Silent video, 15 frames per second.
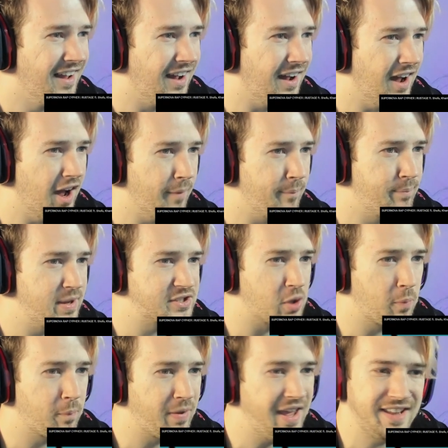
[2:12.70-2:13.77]
Uh, Piso
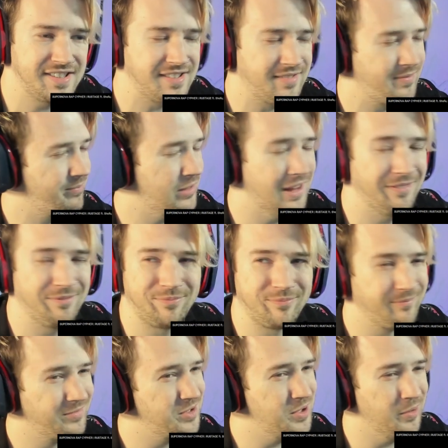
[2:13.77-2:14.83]
Pete. Well,
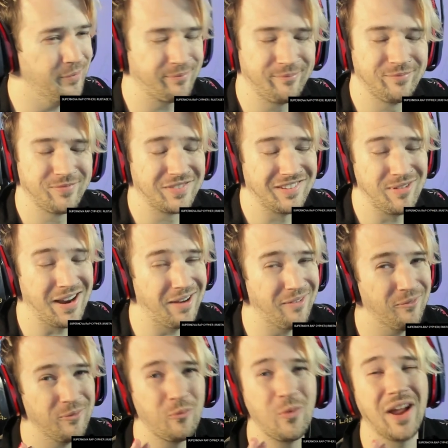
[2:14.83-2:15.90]
dude, we got
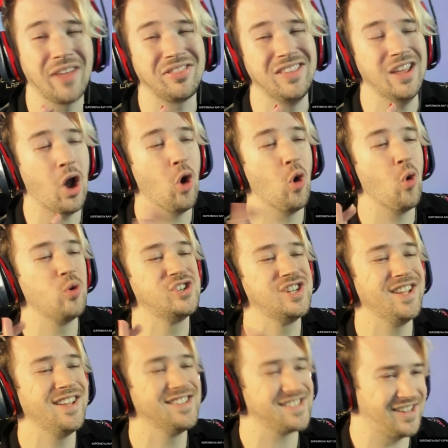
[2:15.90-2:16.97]
we got the O
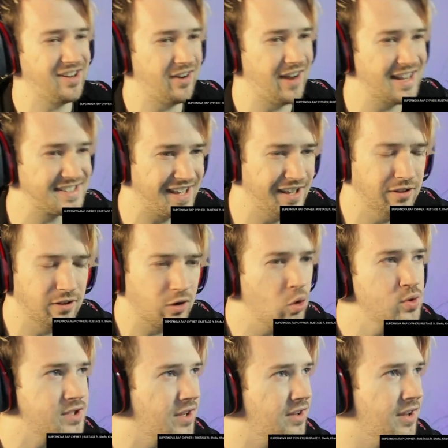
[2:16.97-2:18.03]
Gs in here as Killer.
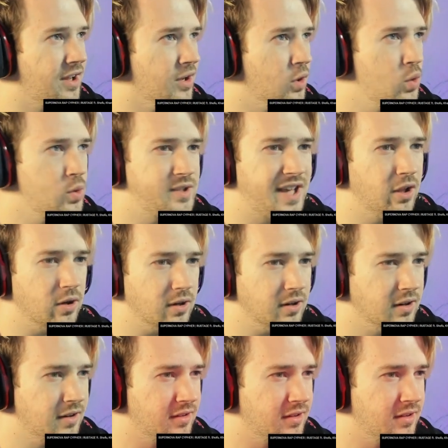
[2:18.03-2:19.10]
Who's who's Killer?
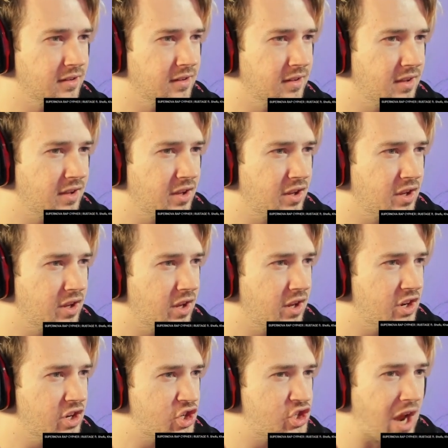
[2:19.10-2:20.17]

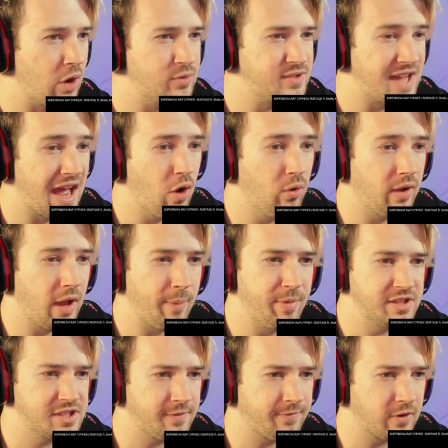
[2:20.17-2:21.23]
Shao Dow. I mean,
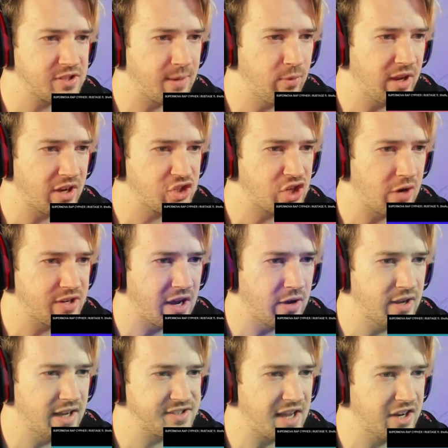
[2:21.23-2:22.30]
this is the first time we got Shao Dow
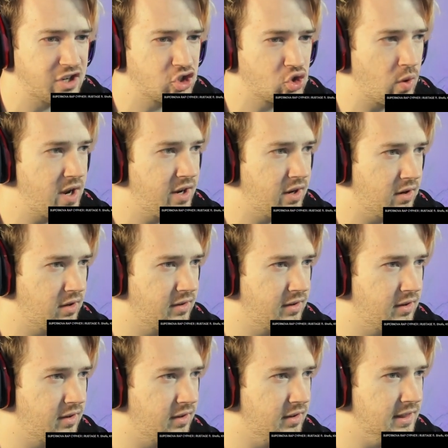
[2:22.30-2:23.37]
as X Drake,
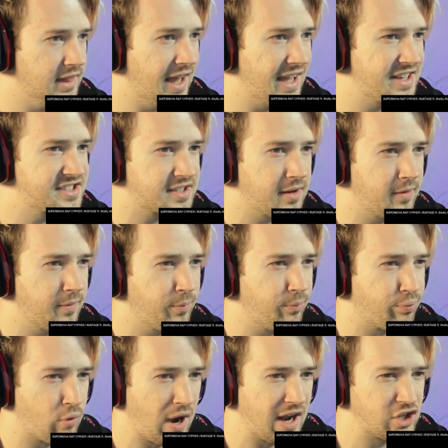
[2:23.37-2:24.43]
Lex
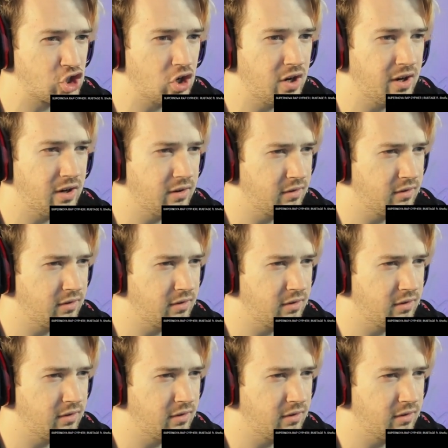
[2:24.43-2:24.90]
Bratcher.